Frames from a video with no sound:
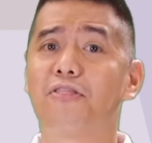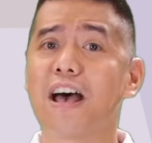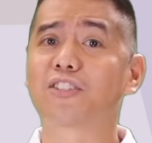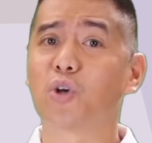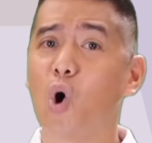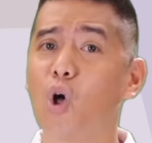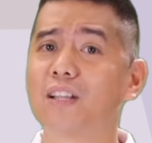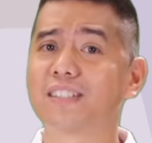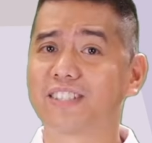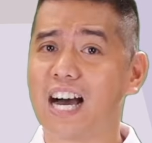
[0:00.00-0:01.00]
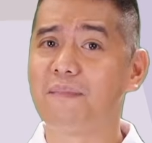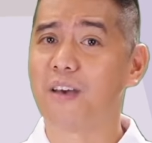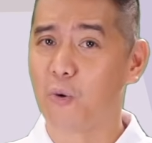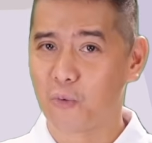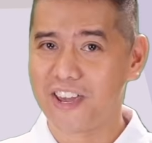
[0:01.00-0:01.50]
that's all the time
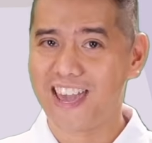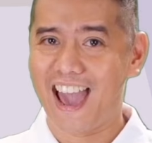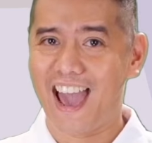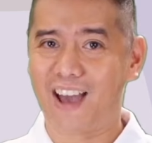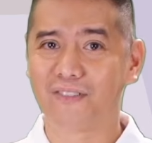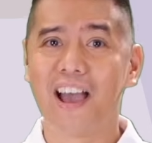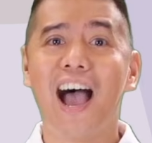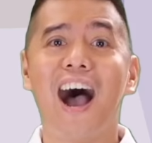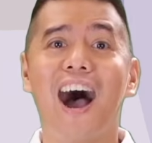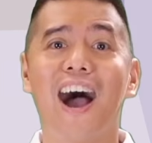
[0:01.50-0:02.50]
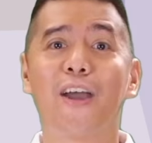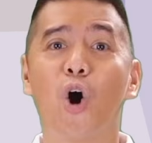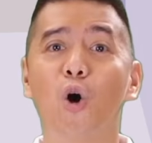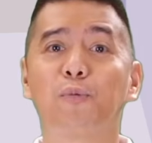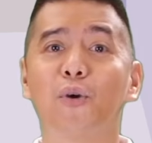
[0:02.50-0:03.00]
that we have. I
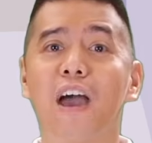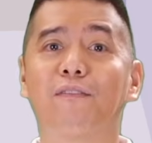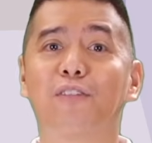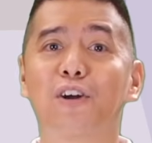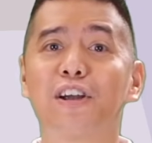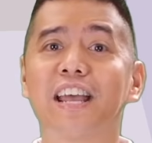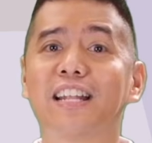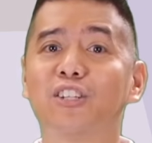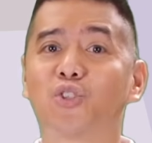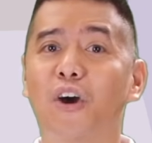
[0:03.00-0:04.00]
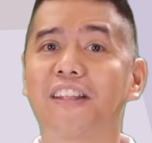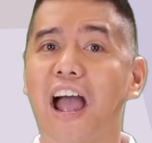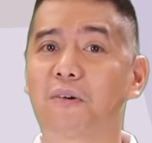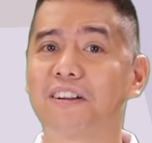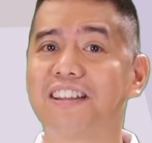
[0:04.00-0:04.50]
hope you have learned and enjoyed
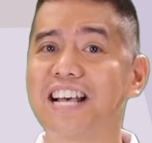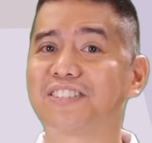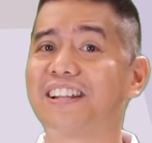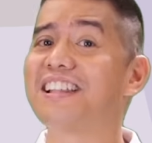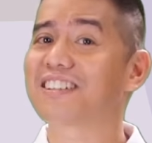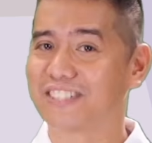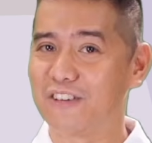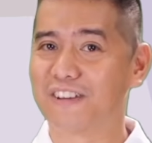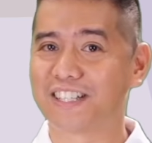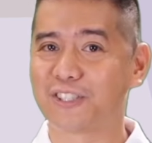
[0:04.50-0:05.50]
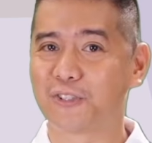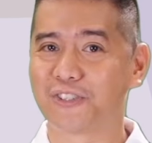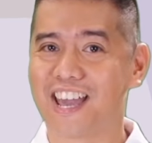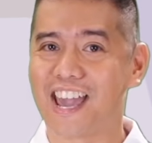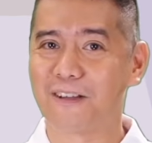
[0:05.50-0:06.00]
our lesson and activities
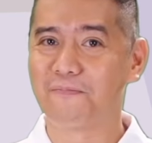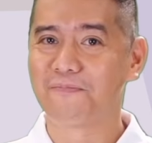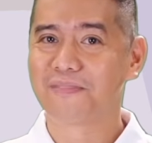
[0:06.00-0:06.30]
today.